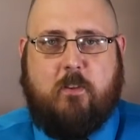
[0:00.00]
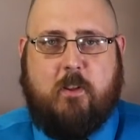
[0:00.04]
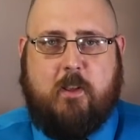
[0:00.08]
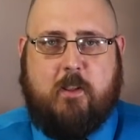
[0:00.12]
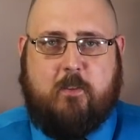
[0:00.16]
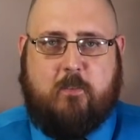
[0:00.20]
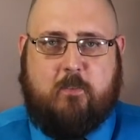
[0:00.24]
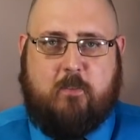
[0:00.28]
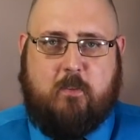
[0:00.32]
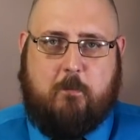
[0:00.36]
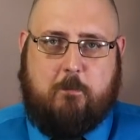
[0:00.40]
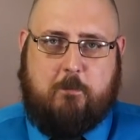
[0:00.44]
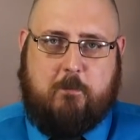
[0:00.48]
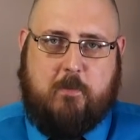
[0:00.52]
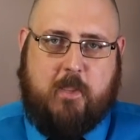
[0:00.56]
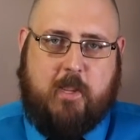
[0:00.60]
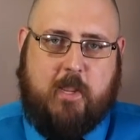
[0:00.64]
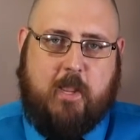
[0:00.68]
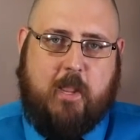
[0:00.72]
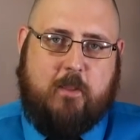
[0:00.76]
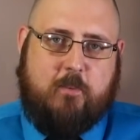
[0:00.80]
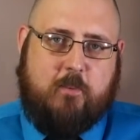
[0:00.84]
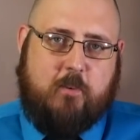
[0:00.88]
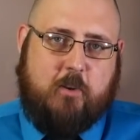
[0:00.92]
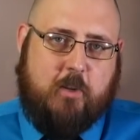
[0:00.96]
not
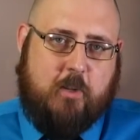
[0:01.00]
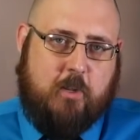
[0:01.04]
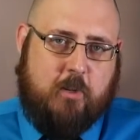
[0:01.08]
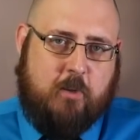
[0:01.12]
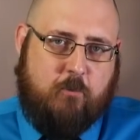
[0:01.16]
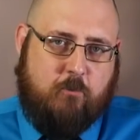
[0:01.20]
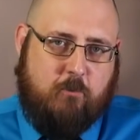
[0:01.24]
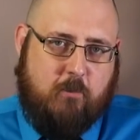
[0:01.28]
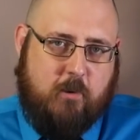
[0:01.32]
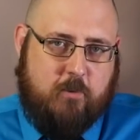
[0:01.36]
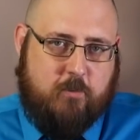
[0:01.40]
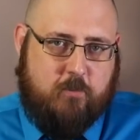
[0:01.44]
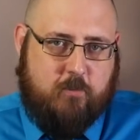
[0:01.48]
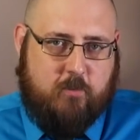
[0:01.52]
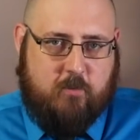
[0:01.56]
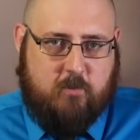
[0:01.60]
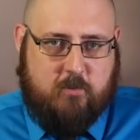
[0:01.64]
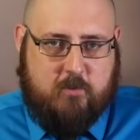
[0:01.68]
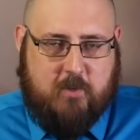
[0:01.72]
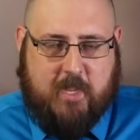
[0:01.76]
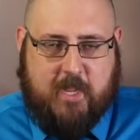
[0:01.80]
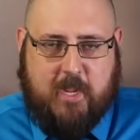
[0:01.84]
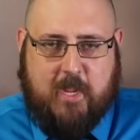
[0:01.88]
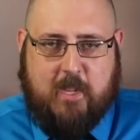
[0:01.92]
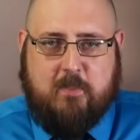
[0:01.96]
something as a
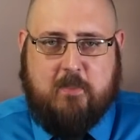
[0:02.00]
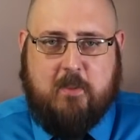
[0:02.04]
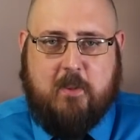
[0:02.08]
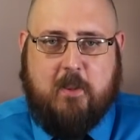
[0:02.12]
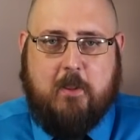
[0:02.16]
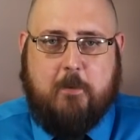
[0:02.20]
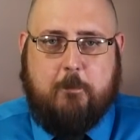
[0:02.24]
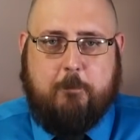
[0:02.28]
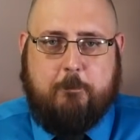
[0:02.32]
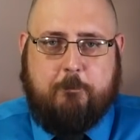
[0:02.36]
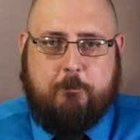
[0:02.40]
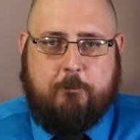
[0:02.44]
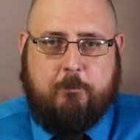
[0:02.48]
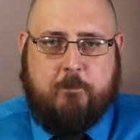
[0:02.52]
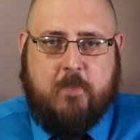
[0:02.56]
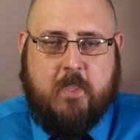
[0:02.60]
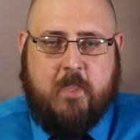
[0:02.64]
congressional candidate.